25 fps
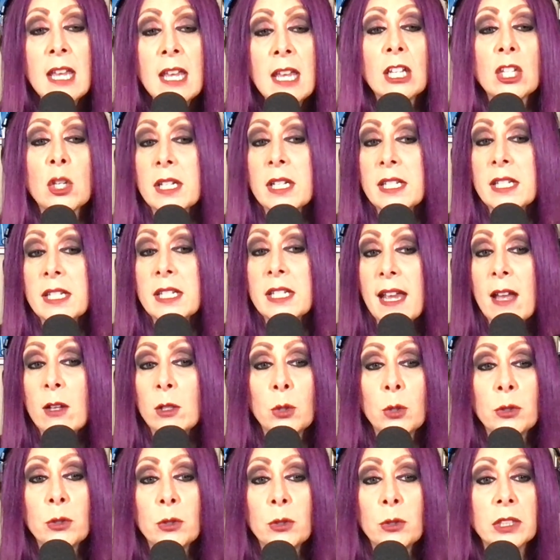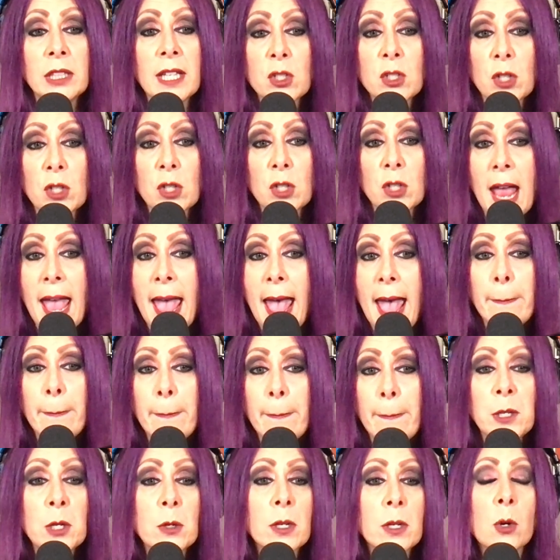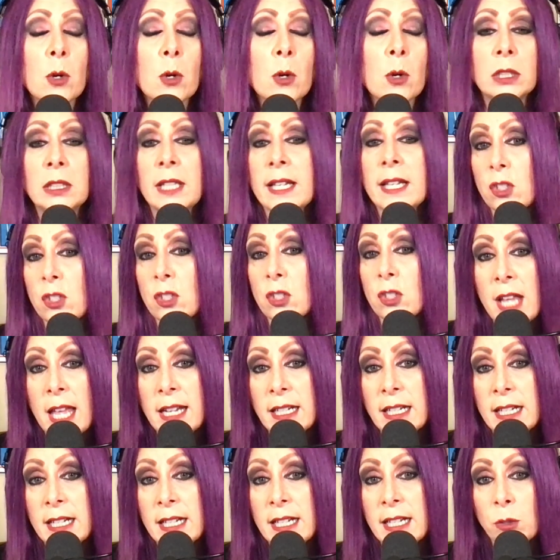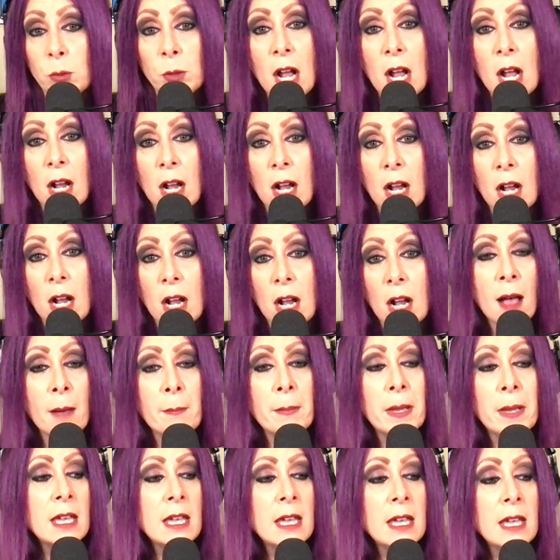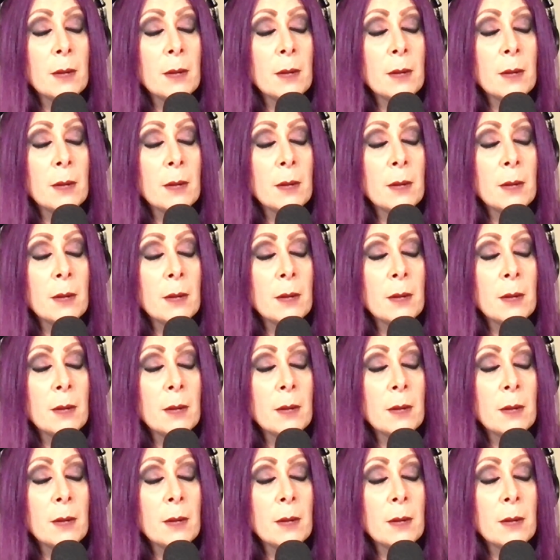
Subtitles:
You can download the Laser app. You can go to laser993.com,